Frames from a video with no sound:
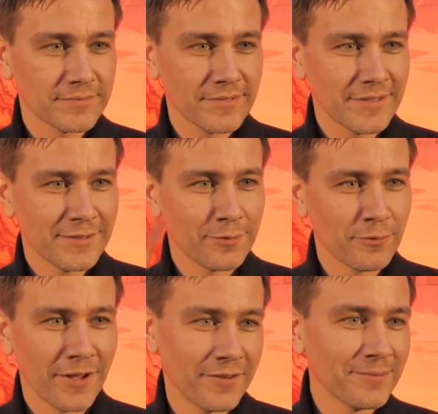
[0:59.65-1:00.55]
Okay.
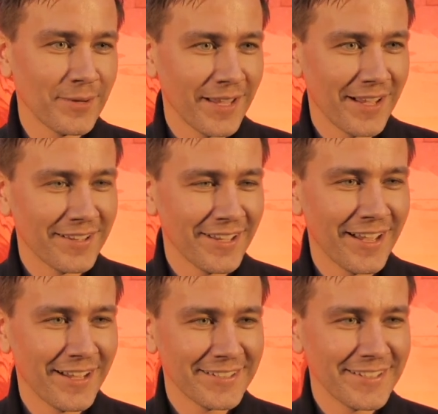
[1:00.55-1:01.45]
For fun. Yeah, yeah, yeah,
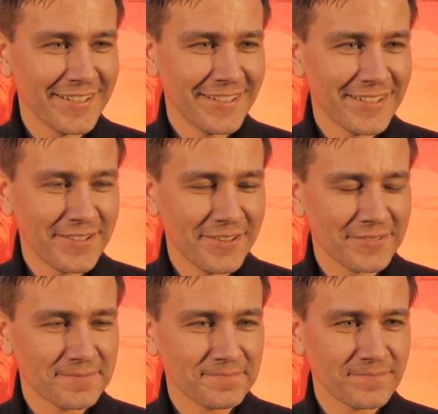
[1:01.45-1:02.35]
yeah, So what's going on
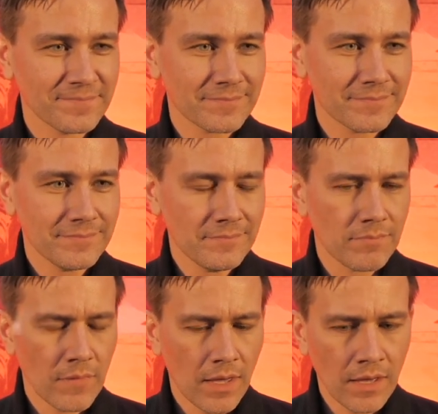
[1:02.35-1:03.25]
with your acting? What's next?
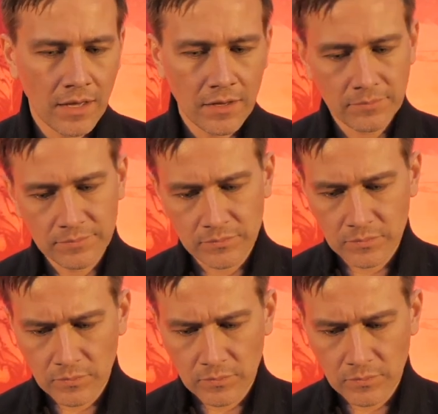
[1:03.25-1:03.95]
Um,